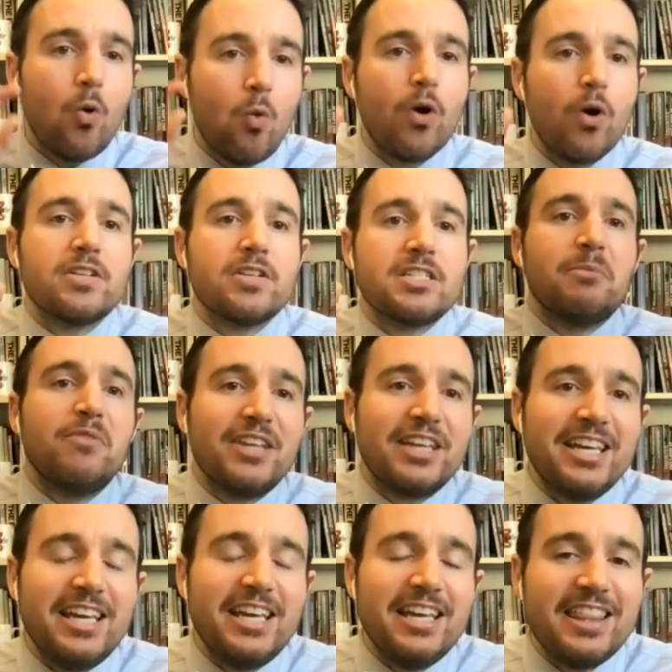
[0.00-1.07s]
what are some of the
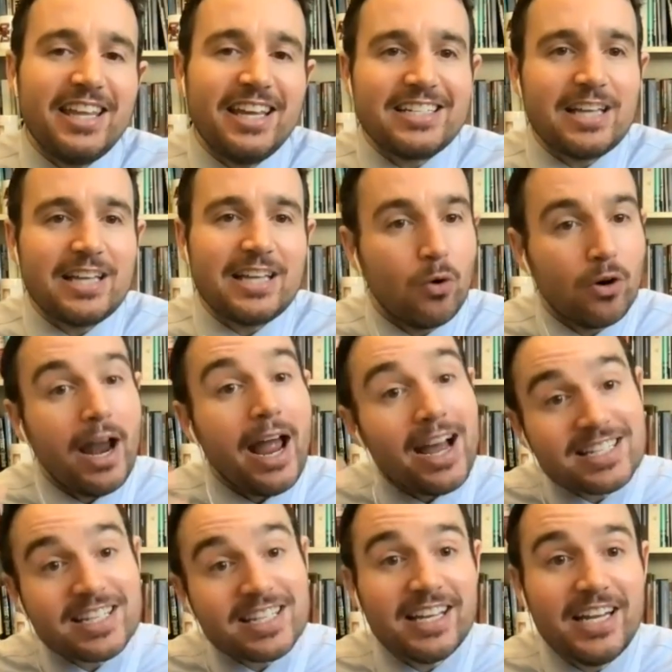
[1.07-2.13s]
key things that we're
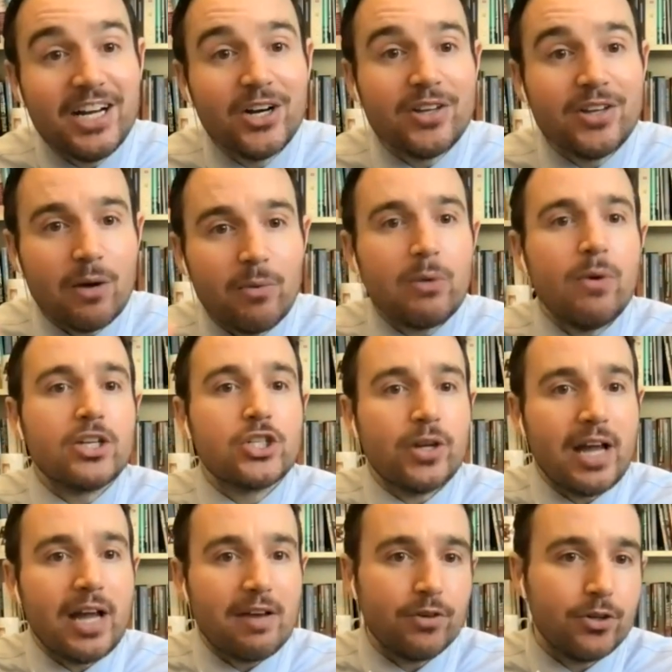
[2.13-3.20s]
asking here that we want you
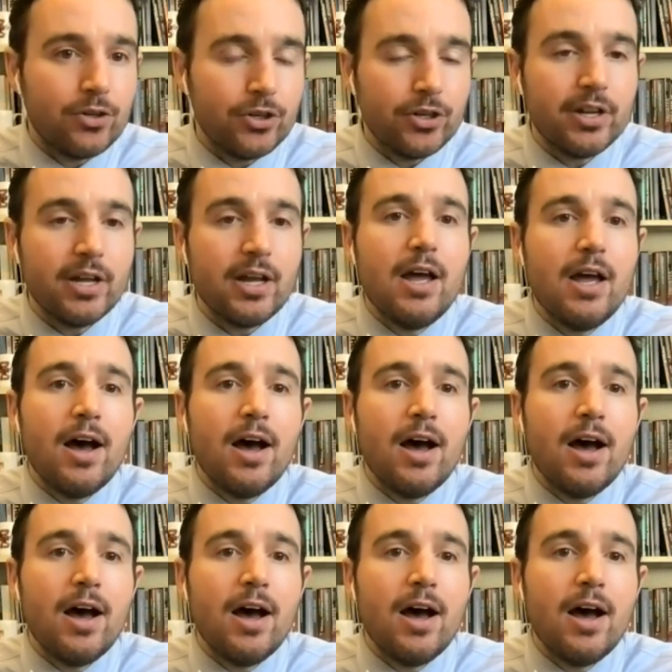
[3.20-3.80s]
to have a good